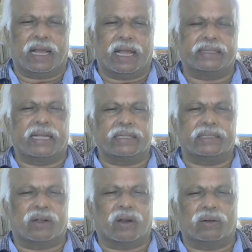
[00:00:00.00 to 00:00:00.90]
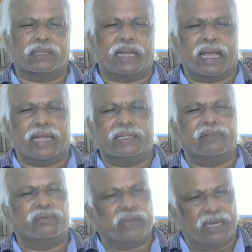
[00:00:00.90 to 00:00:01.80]
And that is called land
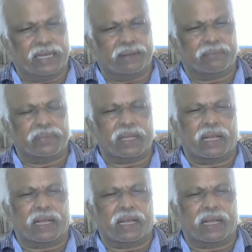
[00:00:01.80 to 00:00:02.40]
in filling